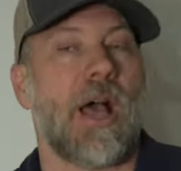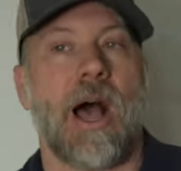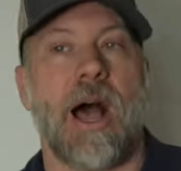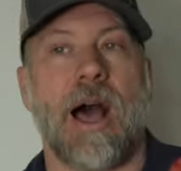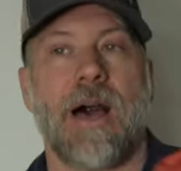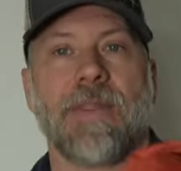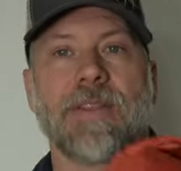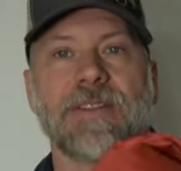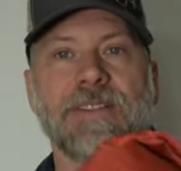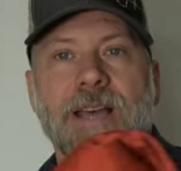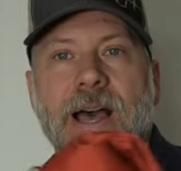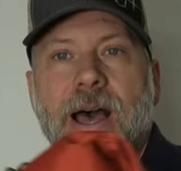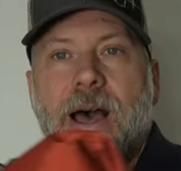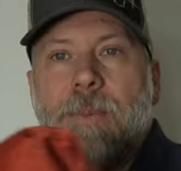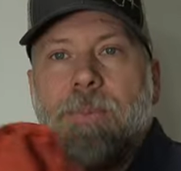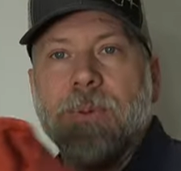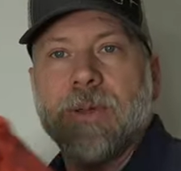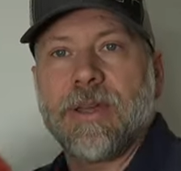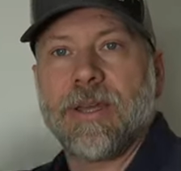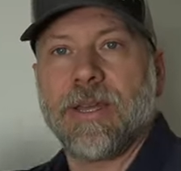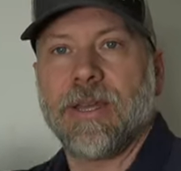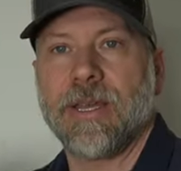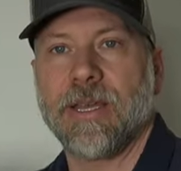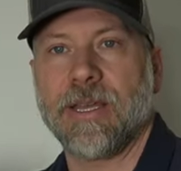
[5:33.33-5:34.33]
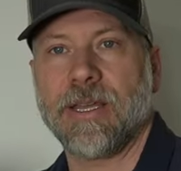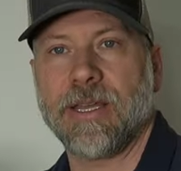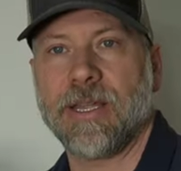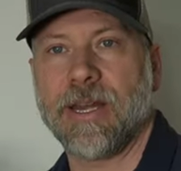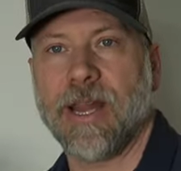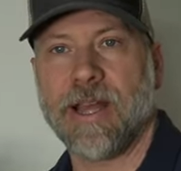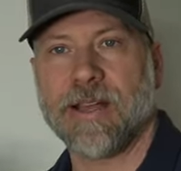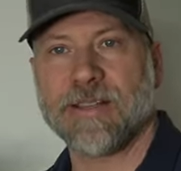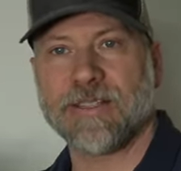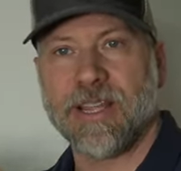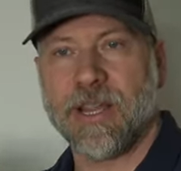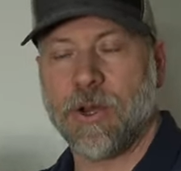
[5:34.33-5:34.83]
On the top,
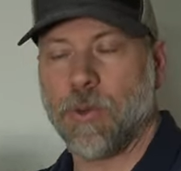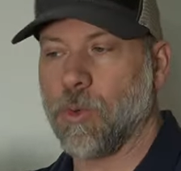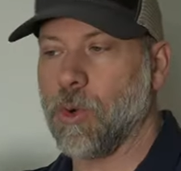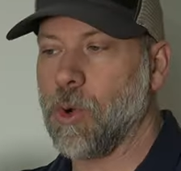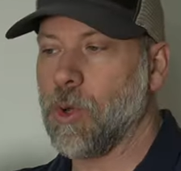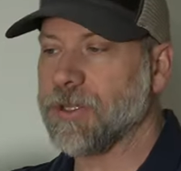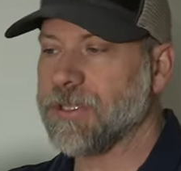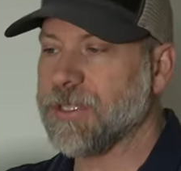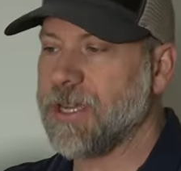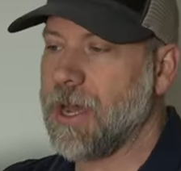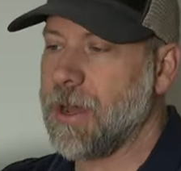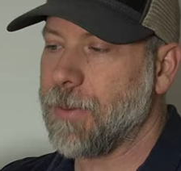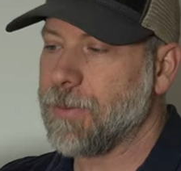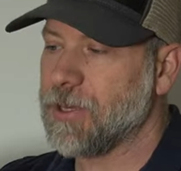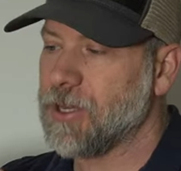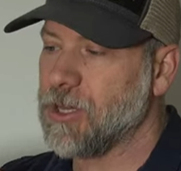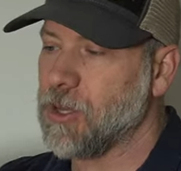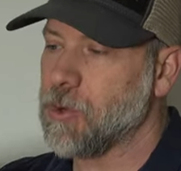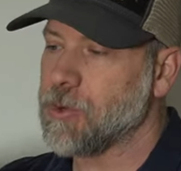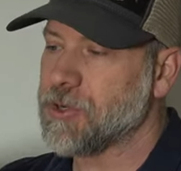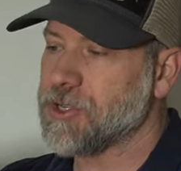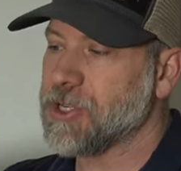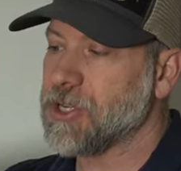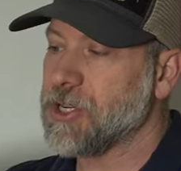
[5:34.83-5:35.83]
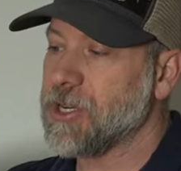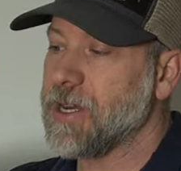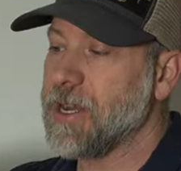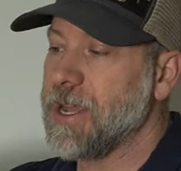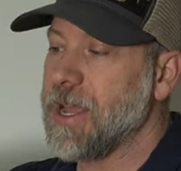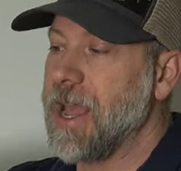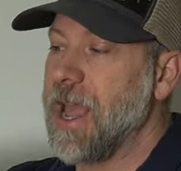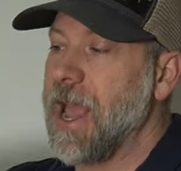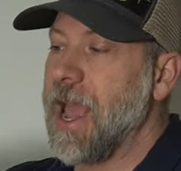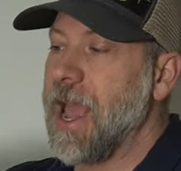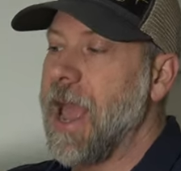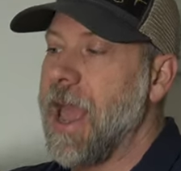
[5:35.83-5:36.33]
it has a roll top closure.
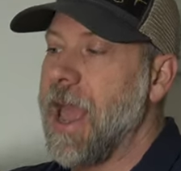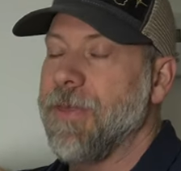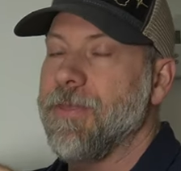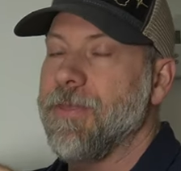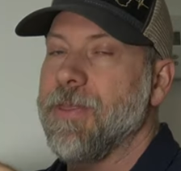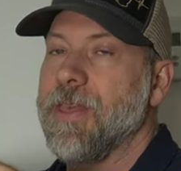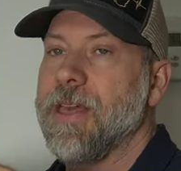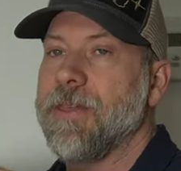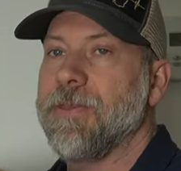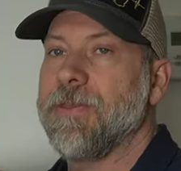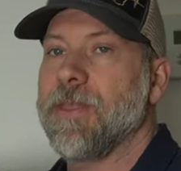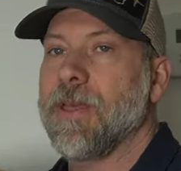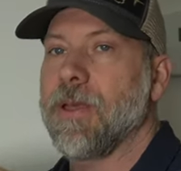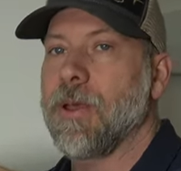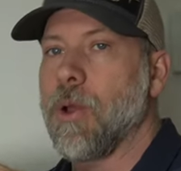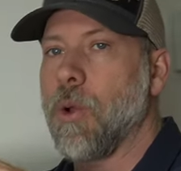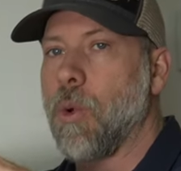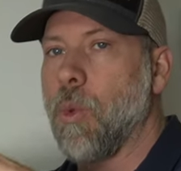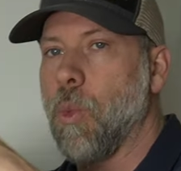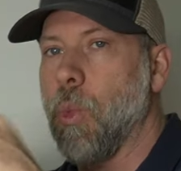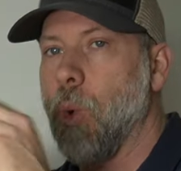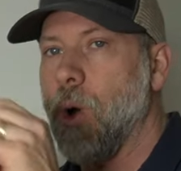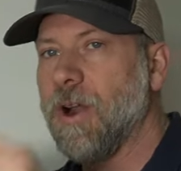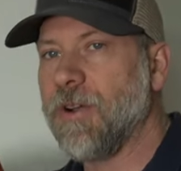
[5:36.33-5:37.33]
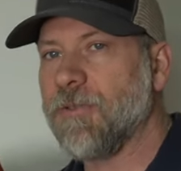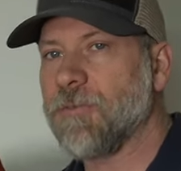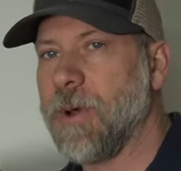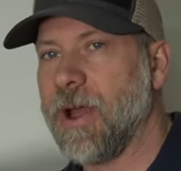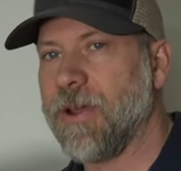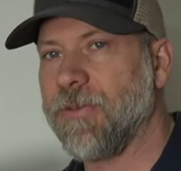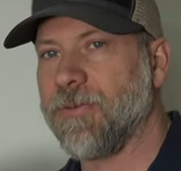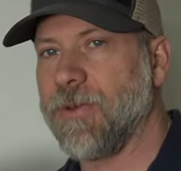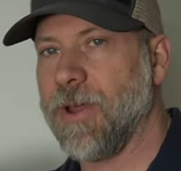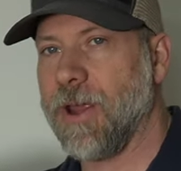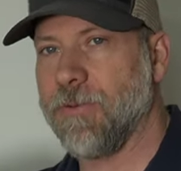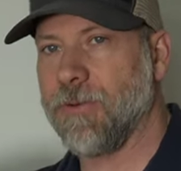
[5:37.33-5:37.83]
And then one of my
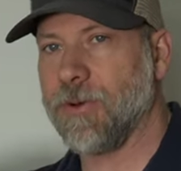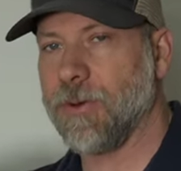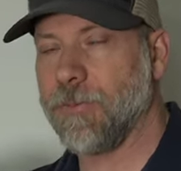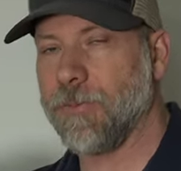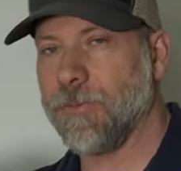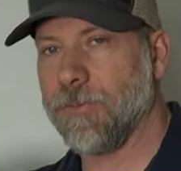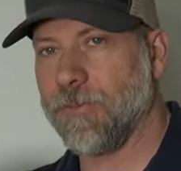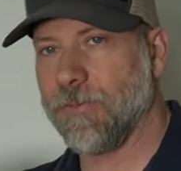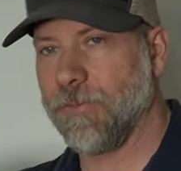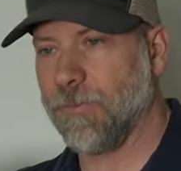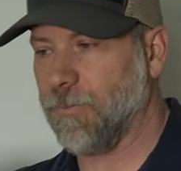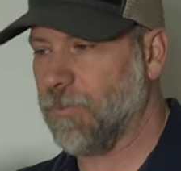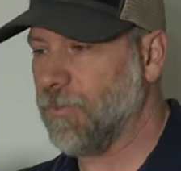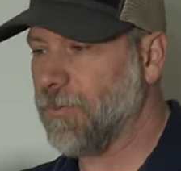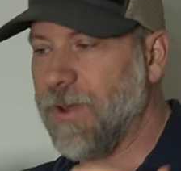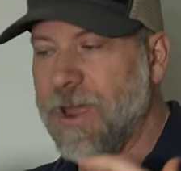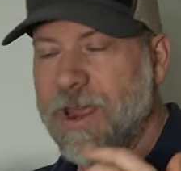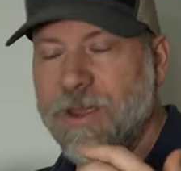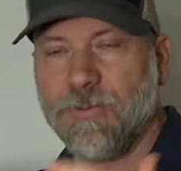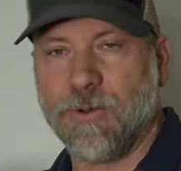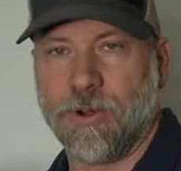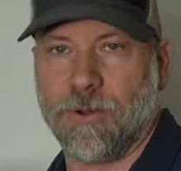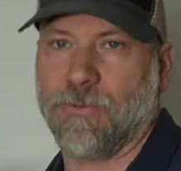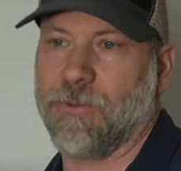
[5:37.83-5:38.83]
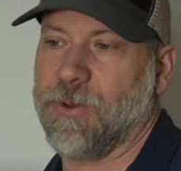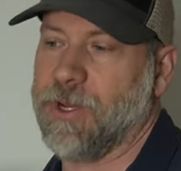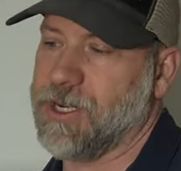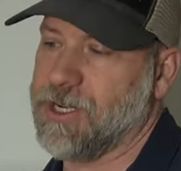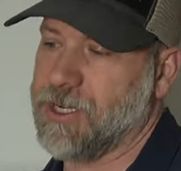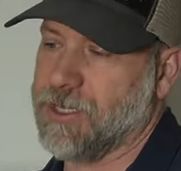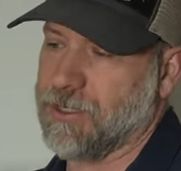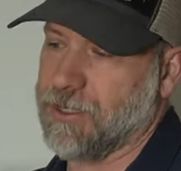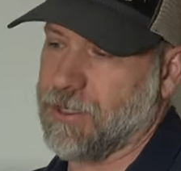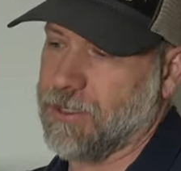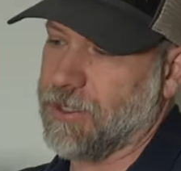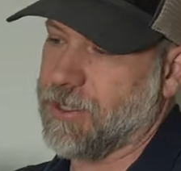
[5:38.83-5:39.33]
favorite
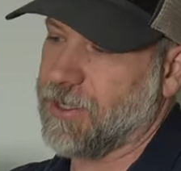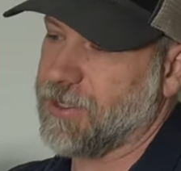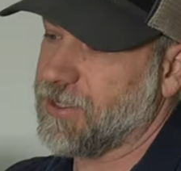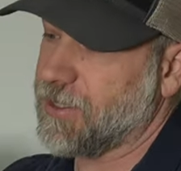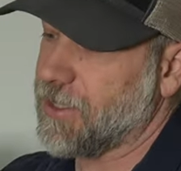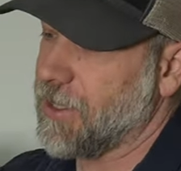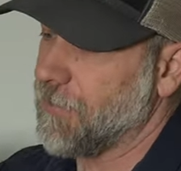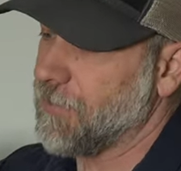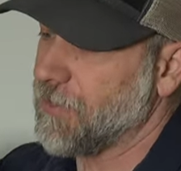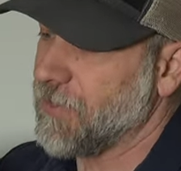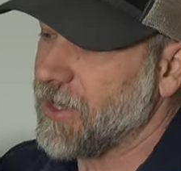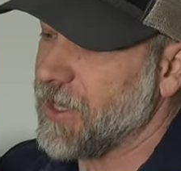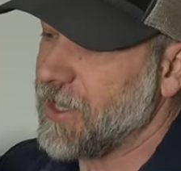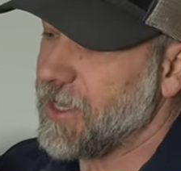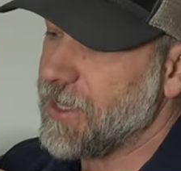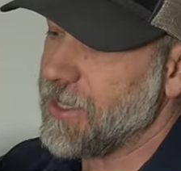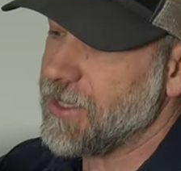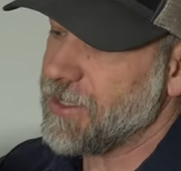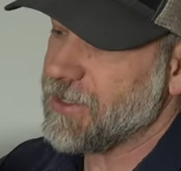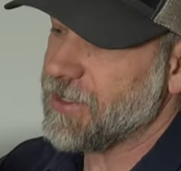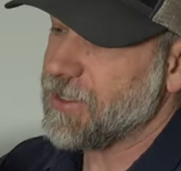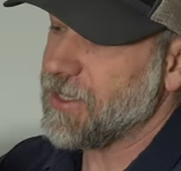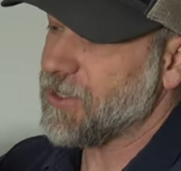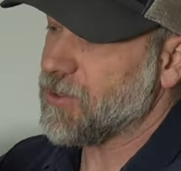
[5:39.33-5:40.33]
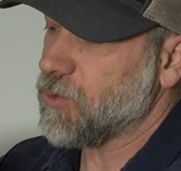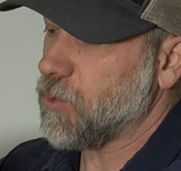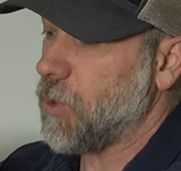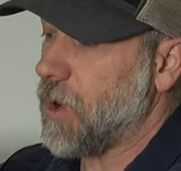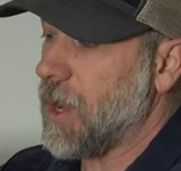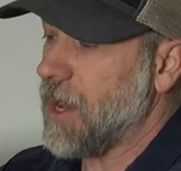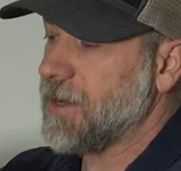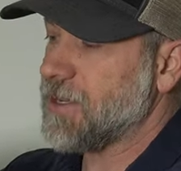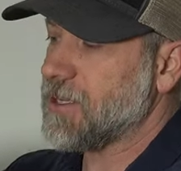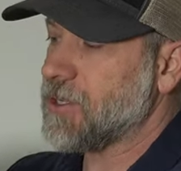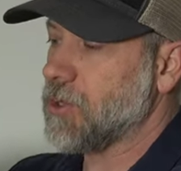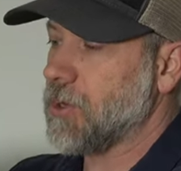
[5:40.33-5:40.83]
features of this is this
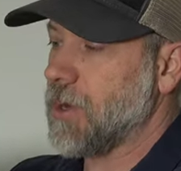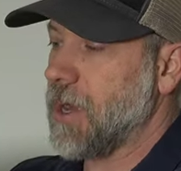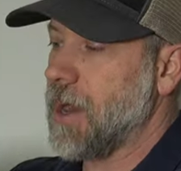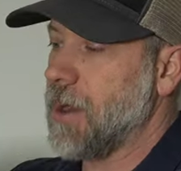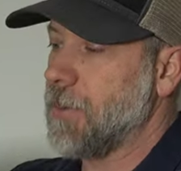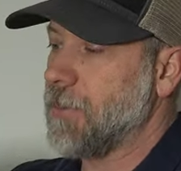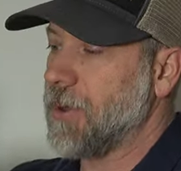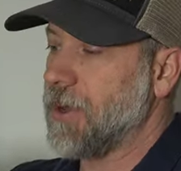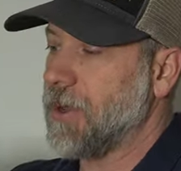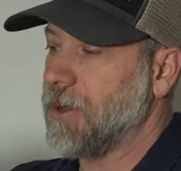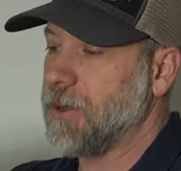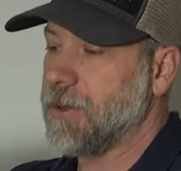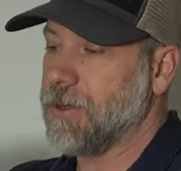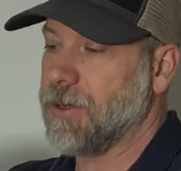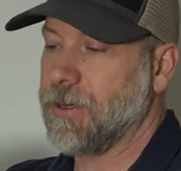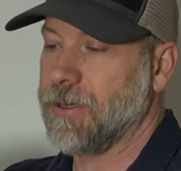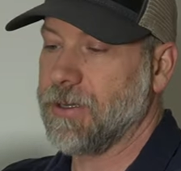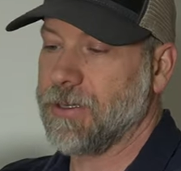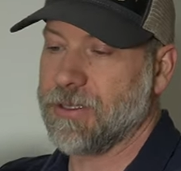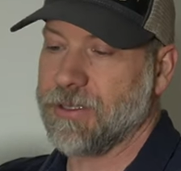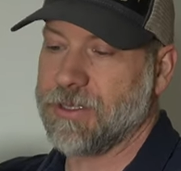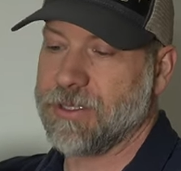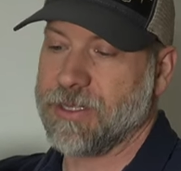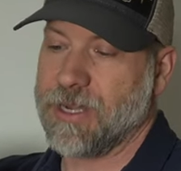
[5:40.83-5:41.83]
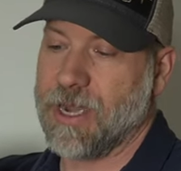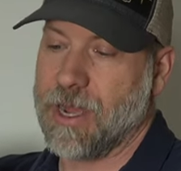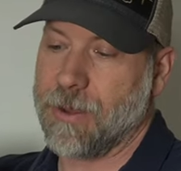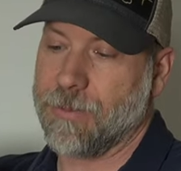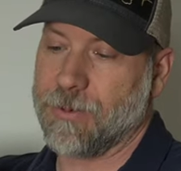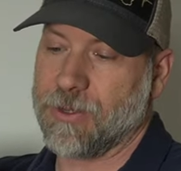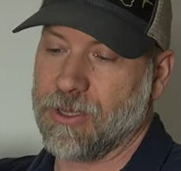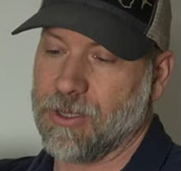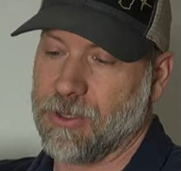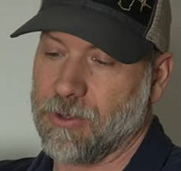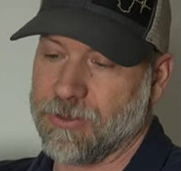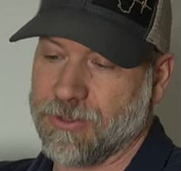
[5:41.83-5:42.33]
Y-strap
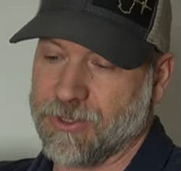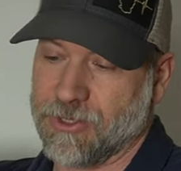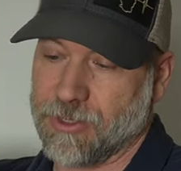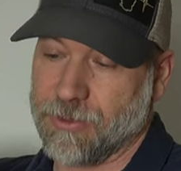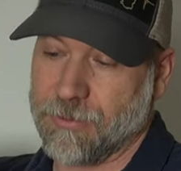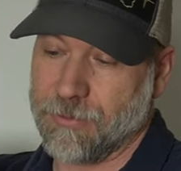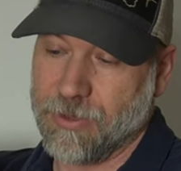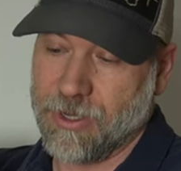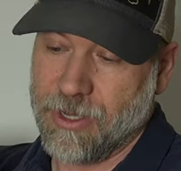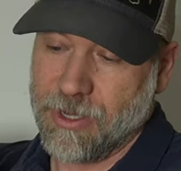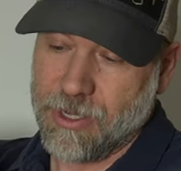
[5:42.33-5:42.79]
top closure.